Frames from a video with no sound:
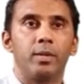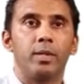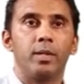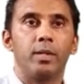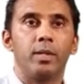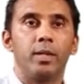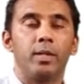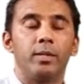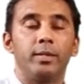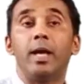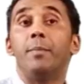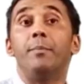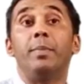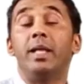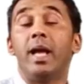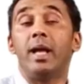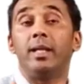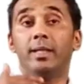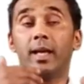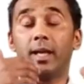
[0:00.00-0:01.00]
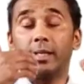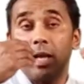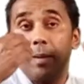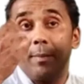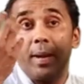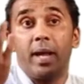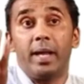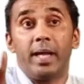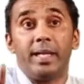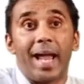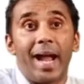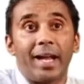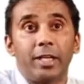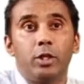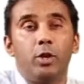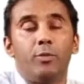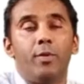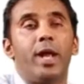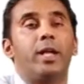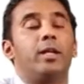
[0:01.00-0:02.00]
they may
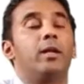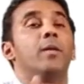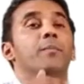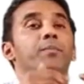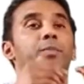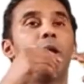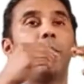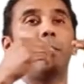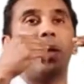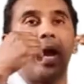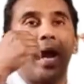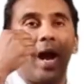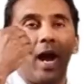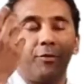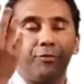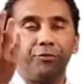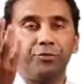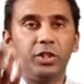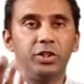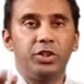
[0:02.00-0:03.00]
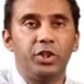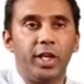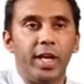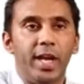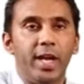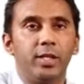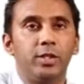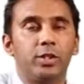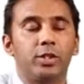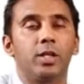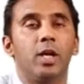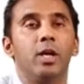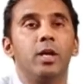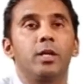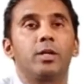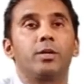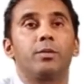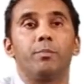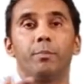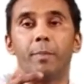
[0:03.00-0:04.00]
inactivate, they may have the genes
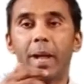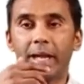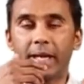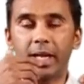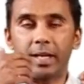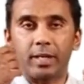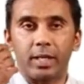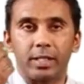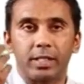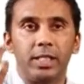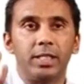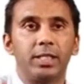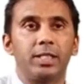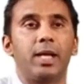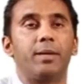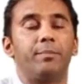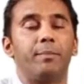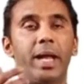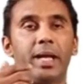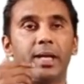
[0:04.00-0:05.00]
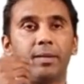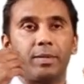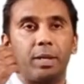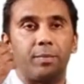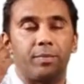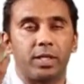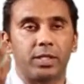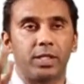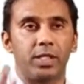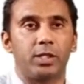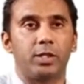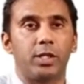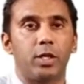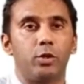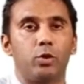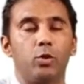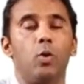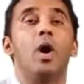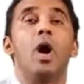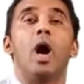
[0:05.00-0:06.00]
making them resistant
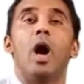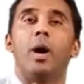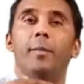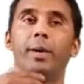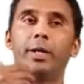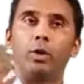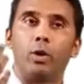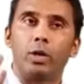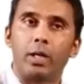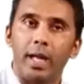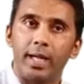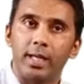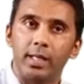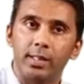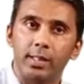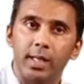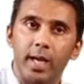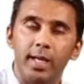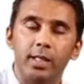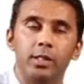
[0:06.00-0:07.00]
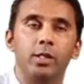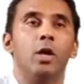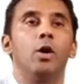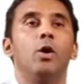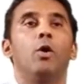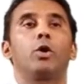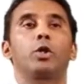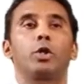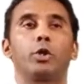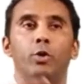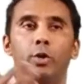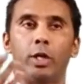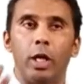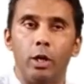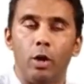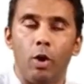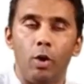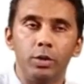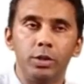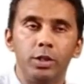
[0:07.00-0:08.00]
to aminoglycosides or
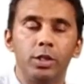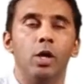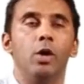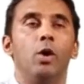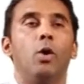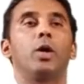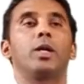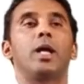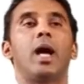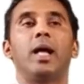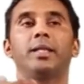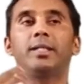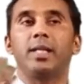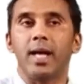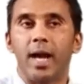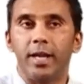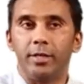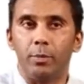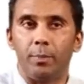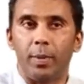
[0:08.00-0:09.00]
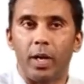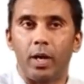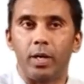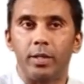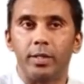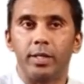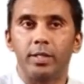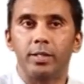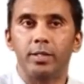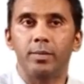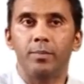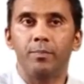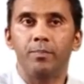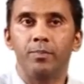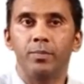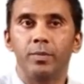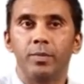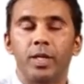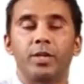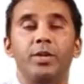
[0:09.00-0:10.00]
quinolones or other antibiotics.
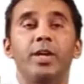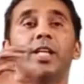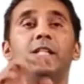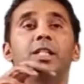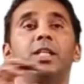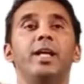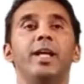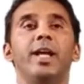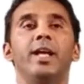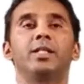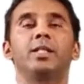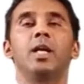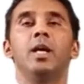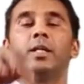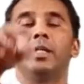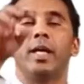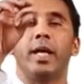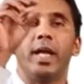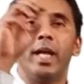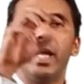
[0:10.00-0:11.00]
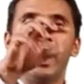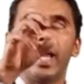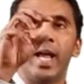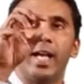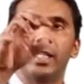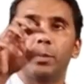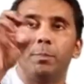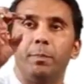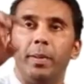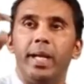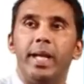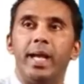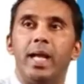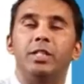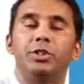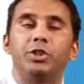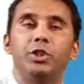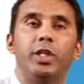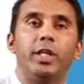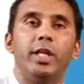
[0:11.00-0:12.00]
The reason is the
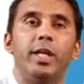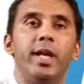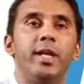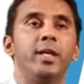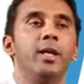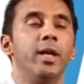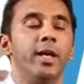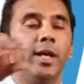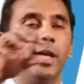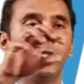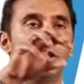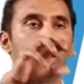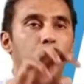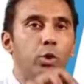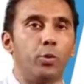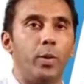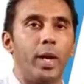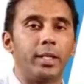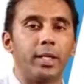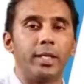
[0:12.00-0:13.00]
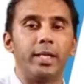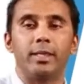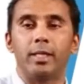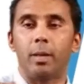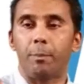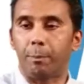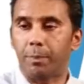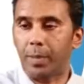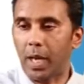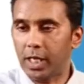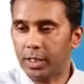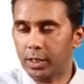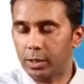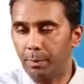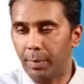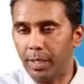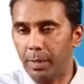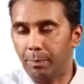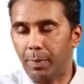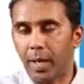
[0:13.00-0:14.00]
ESBL gene is situated in the
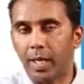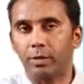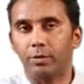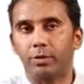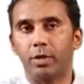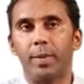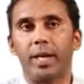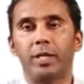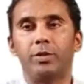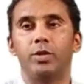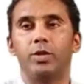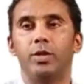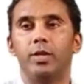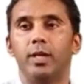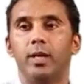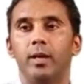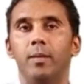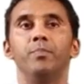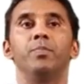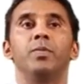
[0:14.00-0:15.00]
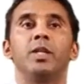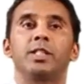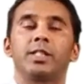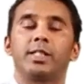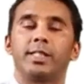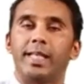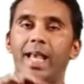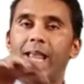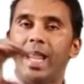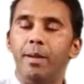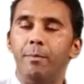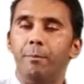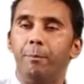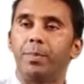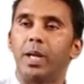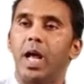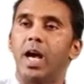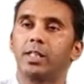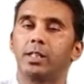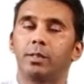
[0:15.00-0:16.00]
plasmid part of the bacteria. The same
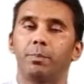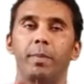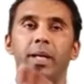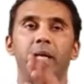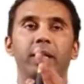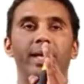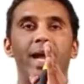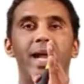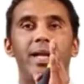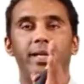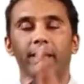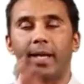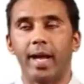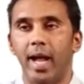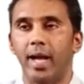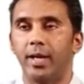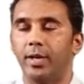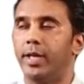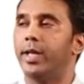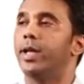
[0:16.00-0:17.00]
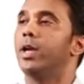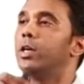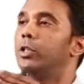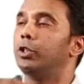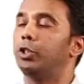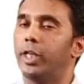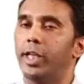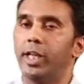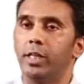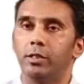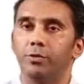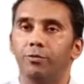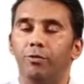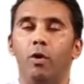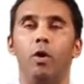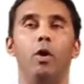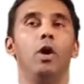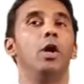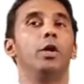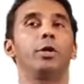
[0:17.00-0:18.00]
plasmid can carry genes
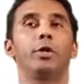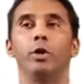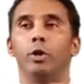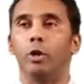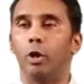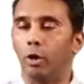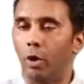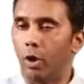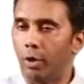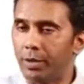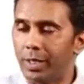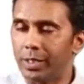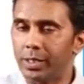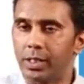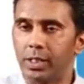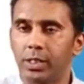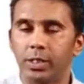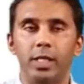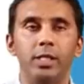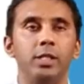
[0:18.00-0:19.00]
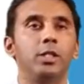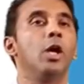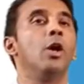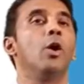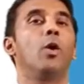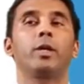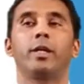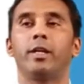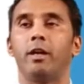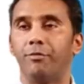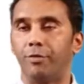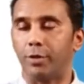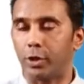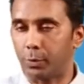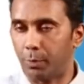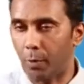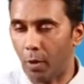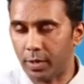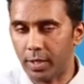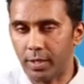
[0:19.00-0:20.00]
for quinolone resistance or
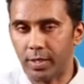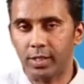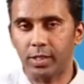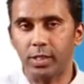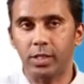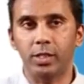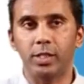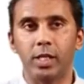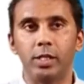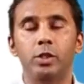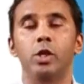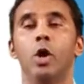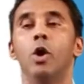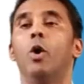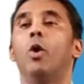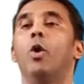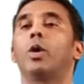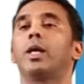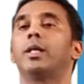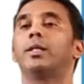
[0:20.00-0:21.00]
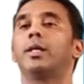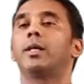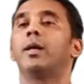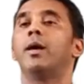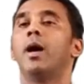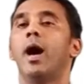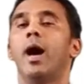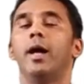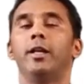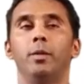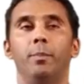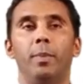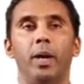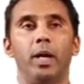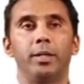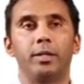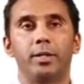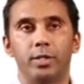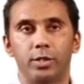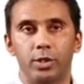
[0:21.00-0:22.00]
cephalosporin resistance or other
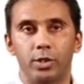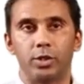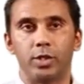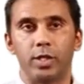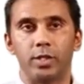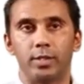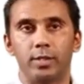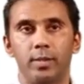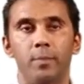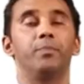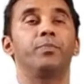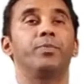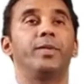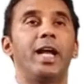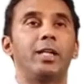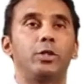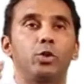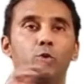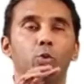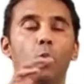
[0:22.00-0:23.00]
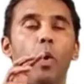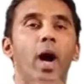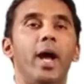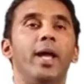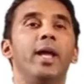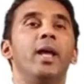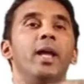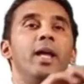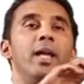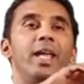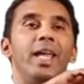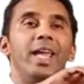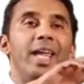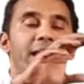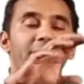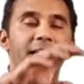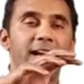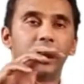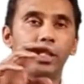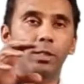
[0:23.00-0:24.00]
antibiotic resistance. That's why
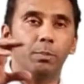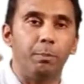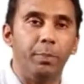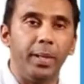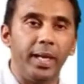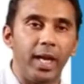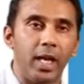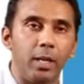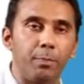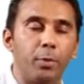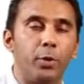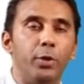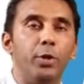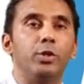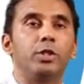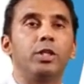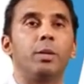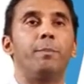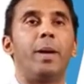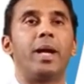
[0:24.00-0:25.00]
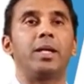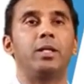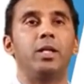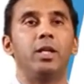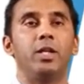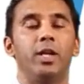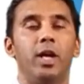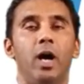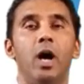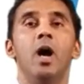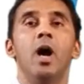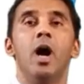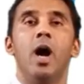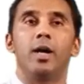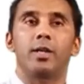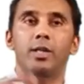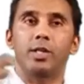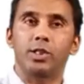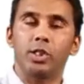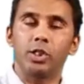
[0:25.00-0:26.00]
ESBL producing bacteria are
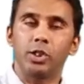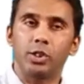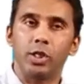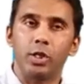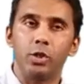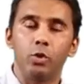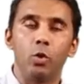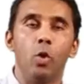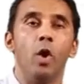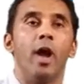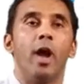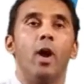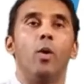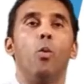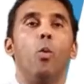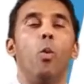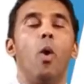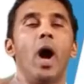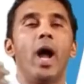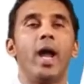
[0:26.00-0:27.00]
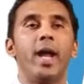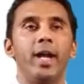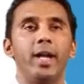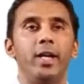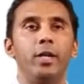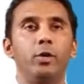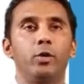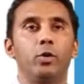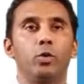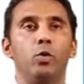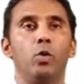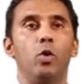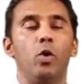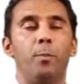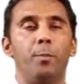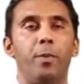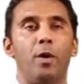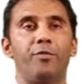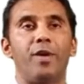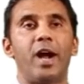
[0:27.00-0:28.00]
resistant to a wide group
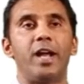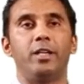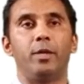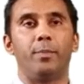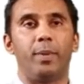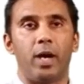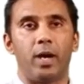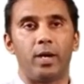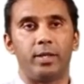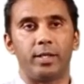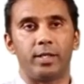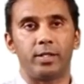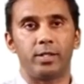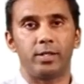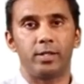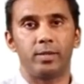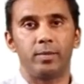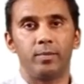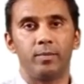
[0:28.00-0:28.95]
of antibiotics.